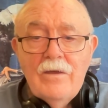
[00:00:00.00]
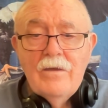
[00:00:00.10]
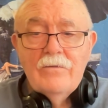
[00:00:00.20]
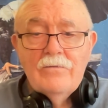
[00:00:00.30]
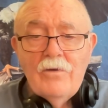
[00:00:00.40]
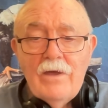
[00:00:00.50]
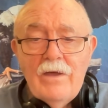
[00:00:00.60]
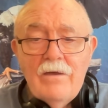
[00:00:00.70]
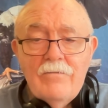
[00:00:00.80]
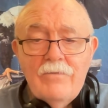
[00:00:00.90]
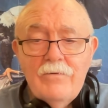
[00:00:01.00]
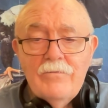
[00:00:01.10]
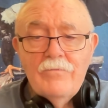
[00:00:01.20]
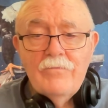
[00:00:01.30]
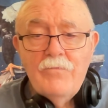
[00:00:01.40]
So I have
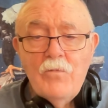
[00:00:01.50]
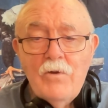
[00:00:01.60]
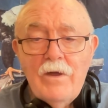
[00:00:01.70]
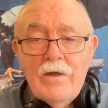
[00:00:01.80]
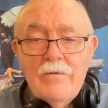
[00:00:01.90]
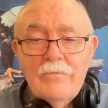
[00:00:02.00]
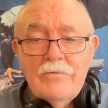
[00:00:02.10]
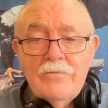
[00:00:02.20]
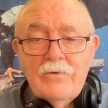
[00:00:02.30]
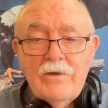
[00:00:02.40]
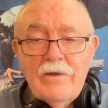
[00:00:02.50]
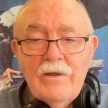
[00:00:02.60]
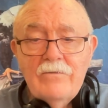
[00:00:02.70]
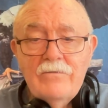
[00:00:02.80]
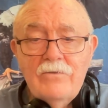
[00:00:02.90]
four items for
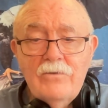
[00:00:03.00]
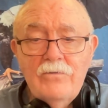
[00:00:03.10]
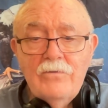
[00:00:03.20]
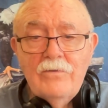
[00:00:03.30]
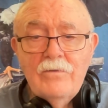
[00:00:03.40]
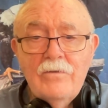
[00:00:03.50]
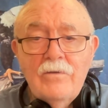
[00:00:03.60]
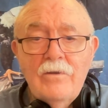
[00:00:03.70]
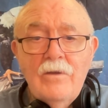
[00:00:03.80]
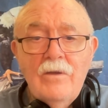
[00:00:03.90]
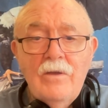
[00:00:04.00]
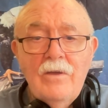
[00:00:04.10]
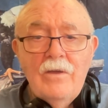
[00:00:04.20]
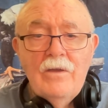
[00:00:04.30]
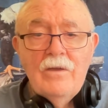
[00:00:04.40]
today's news.
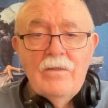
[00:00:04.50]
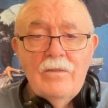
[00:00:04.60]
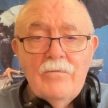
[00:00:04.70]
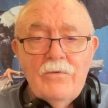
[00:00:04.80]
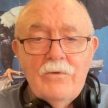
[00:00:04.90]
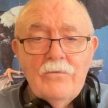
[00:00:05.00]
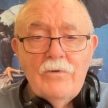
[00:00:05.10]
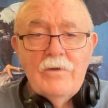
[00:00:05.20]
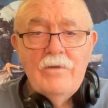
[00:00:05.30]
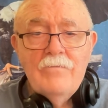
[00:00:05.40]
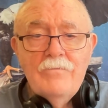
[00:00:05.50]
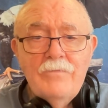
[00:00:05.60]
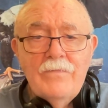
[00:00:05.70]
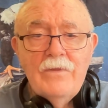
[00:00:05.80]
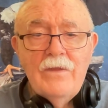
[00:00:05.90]
The first one
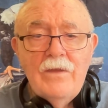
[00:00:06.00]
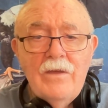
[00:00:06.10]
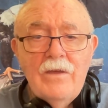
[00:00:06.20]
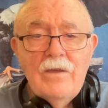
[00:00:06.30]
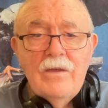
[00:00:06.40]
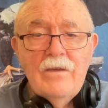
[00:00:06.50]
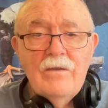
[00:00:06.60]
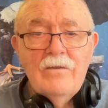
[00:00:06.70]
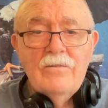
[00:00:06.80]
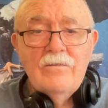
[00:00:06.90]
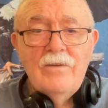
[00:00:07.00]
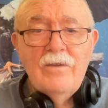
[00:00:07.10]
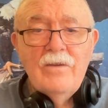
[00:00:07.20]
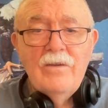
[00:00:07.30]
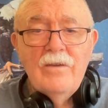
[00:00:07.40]
is
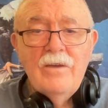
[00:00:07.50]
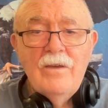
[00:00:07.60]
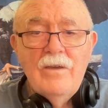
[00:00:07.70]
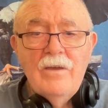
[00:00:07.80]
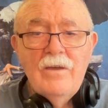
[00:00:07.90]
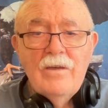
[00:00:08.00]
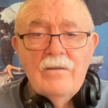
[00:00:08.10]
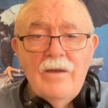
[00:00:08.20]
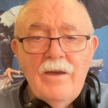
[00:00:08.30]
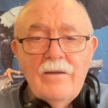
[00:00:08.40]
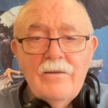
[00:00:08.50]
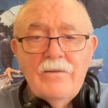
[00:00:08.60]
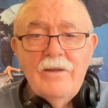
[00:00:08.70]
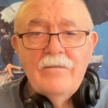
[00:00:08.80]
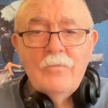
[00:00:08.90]

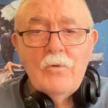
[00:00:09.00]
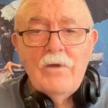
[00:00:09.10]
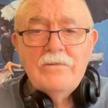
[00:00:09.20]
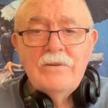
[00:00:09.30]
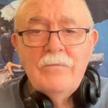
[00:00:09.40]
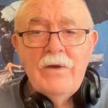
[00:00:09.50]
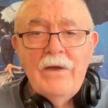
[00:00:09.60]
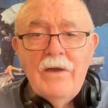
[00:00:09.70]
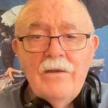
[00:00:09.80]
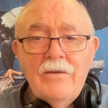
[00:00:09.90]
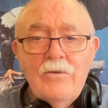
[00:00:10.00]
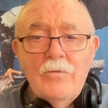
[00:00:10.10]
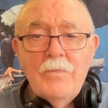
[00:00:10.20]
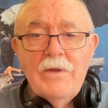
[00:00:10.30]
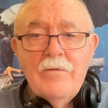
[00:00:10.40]
titled Desperation Behind
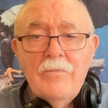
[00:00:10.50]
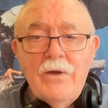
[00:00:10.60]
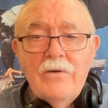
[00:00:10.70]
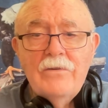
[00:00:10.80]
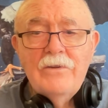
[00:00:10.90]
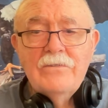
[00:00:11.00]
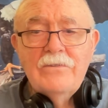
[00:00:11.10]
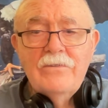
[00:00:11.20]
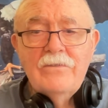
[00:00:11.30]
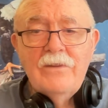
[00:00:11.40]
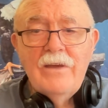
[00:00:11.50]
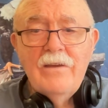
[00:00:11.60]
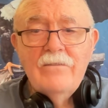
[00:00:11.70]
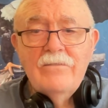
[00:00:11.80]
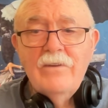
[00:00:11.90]
European Politicians'
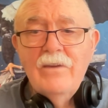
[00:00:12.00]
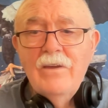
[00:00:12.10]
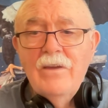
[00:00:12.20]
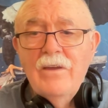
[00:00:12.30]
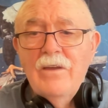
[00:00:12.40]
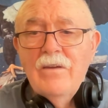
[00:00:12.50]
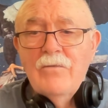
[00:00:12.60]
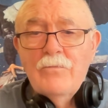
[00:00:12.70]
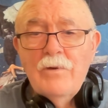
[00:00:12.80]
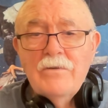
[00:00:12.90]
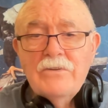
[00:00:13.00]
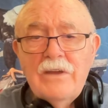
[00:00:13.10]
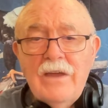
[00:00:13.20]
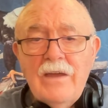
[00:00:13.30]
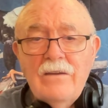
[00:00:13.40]
Latest
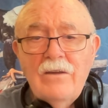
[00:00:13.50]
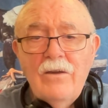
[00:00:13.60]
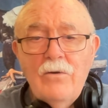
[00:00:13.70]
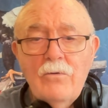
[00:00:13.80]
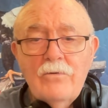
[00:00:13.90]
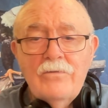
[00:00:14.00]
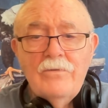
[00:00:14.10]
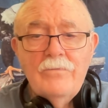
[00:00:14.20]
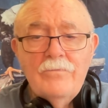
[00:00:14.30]
Russiagate Hoax.